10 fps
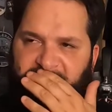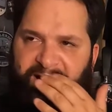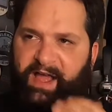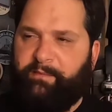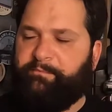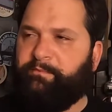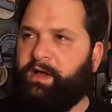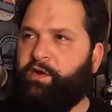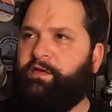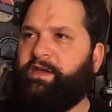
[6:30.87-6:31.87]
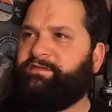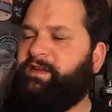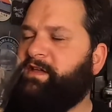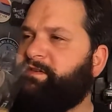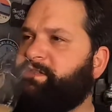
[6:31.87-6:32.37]
a lot of those
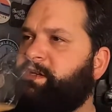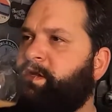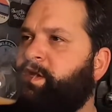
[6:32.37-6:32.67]
flavours.